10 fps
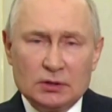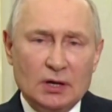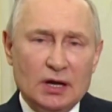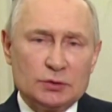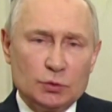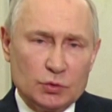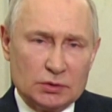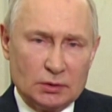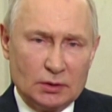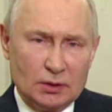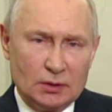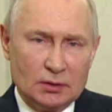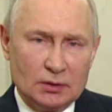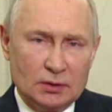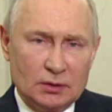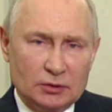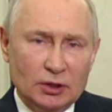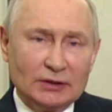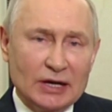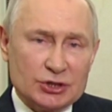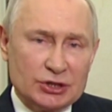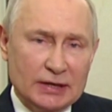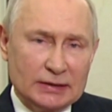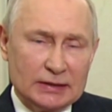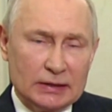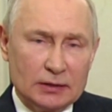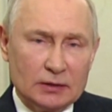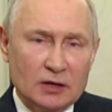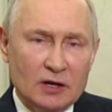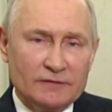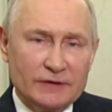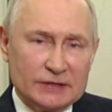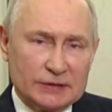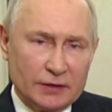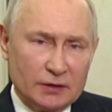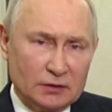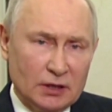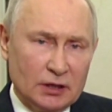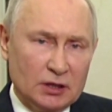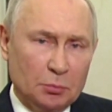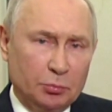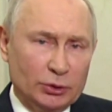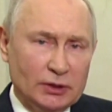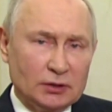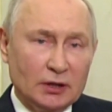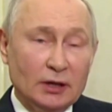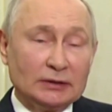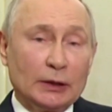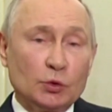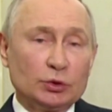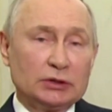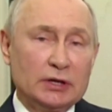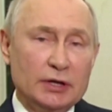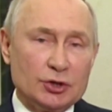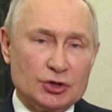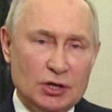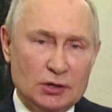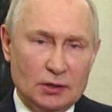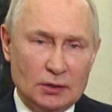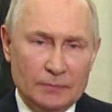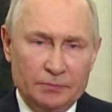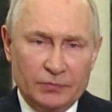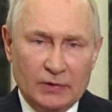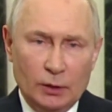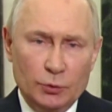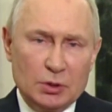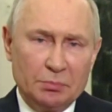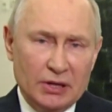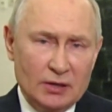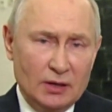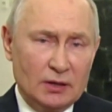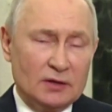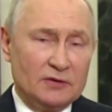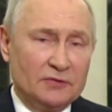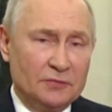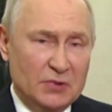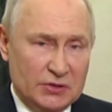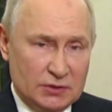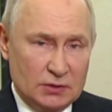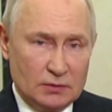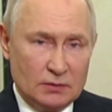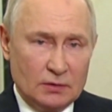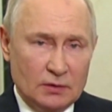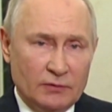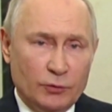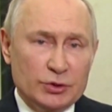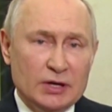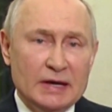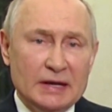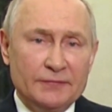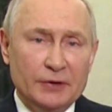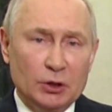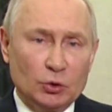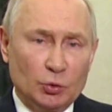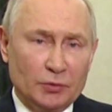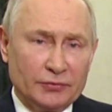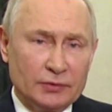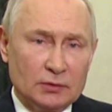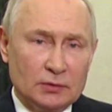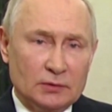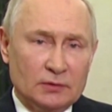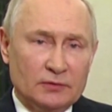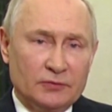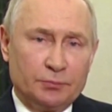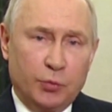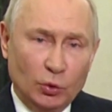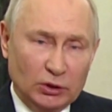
the Kremlin to justify its attempted annexation of the land. On September 30th last year, parts of four Ukrainian regions, Donetsk, Luhansk, Kherson and Zaporizhia, were